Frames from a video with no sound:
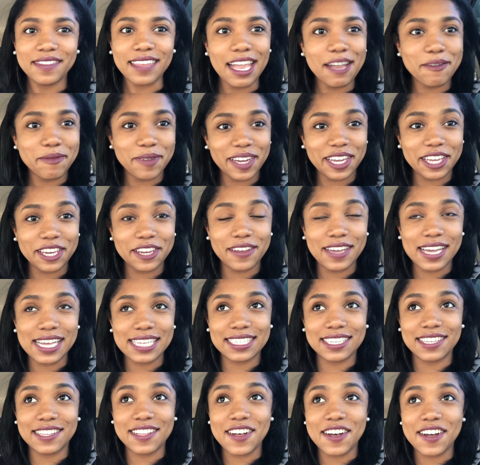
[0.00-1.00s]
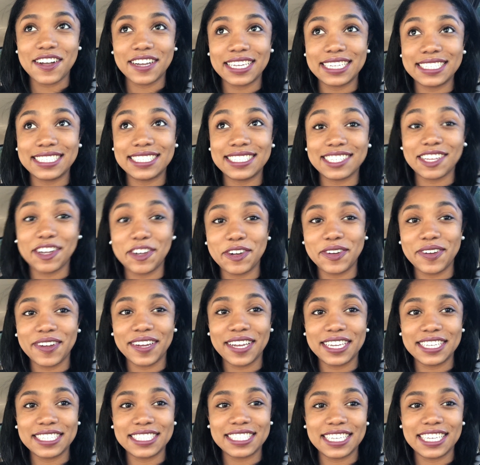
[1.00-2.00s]
I'm bringing you guys along. It's so
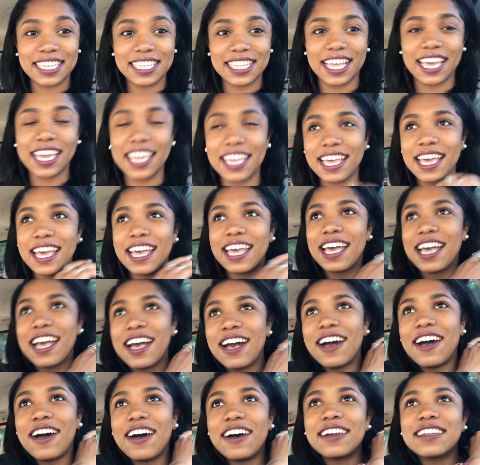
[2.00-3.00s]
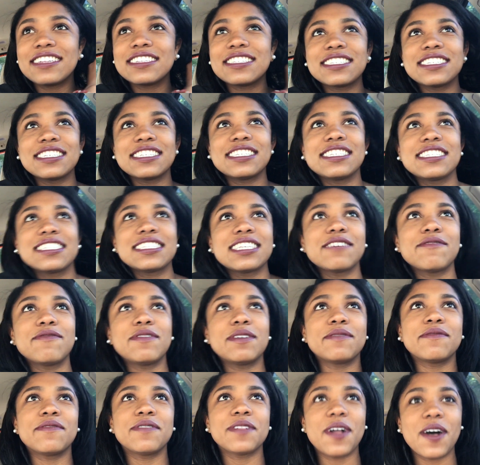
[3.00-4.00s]
crazy. Like, honestly, since I've
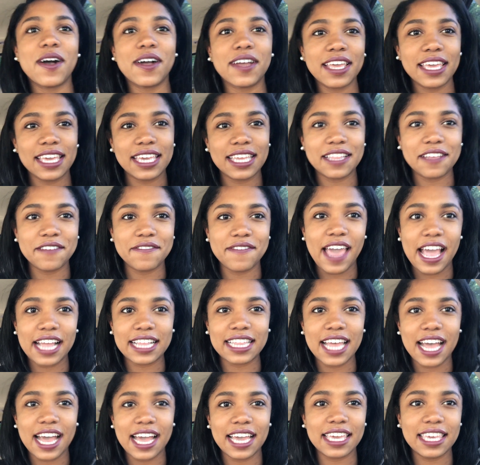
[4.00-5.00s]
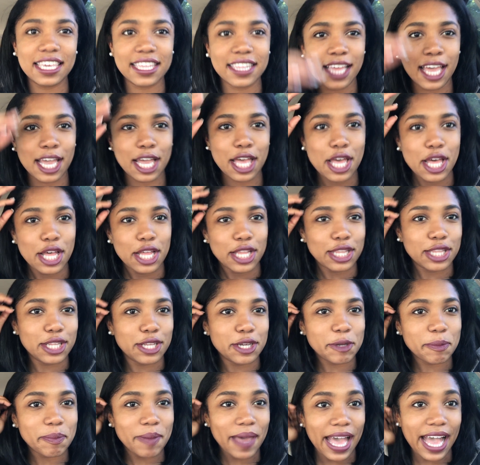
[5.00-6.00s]
been vlogging and the fact that I can, like,
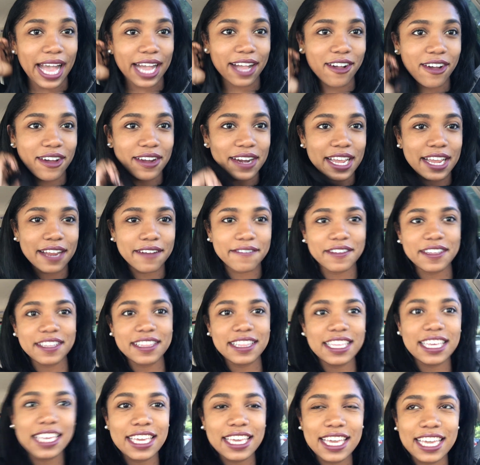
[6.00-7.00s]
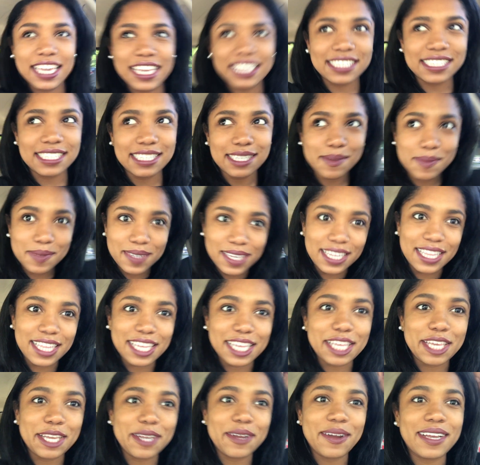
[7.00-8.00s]
look back on everything, it seems like
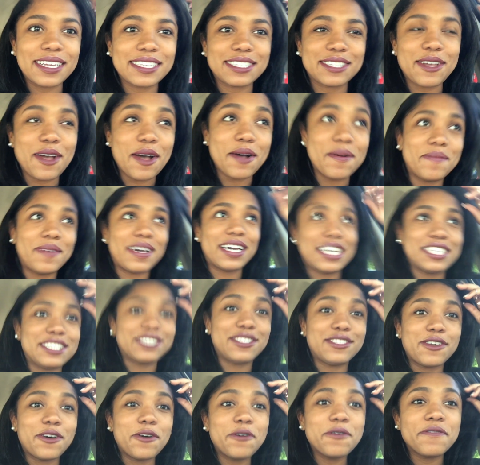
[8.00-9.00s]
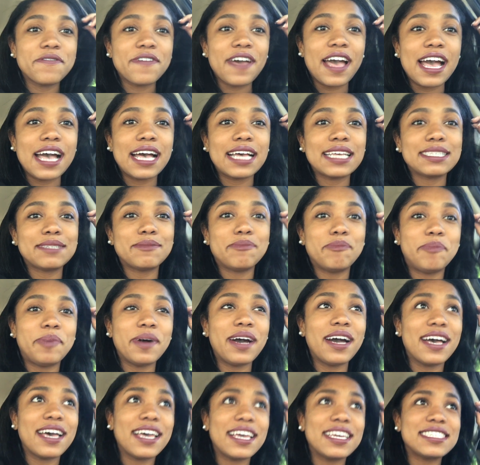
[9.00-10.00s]
the year has gone by so fast,
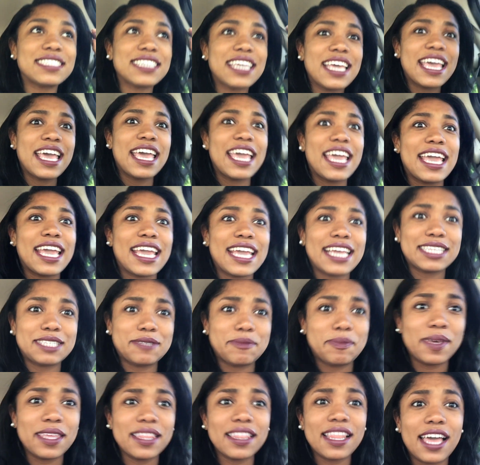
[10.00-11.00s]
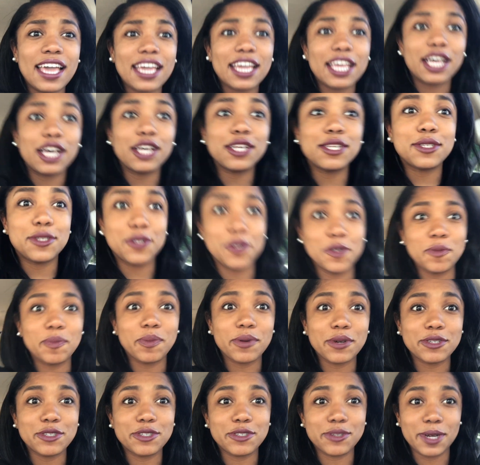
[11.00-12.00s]
but it's been, like, a
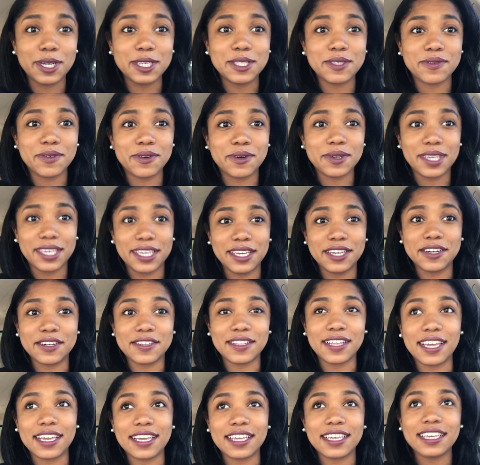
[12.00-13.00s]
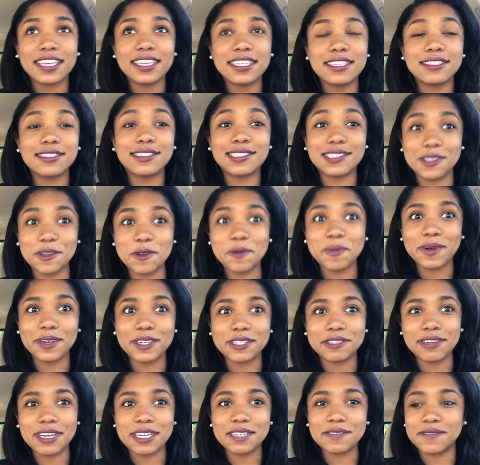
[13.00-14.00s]
super stressful year. Like, super
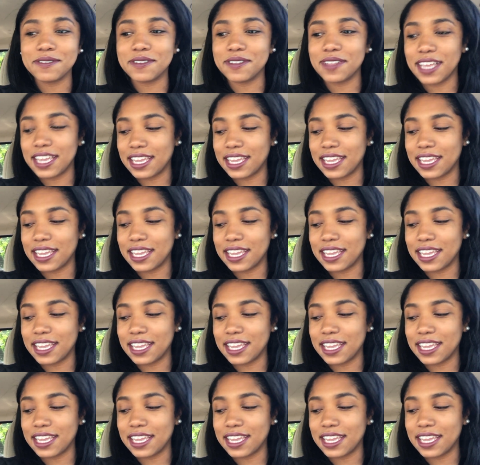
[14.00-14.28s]
stressful.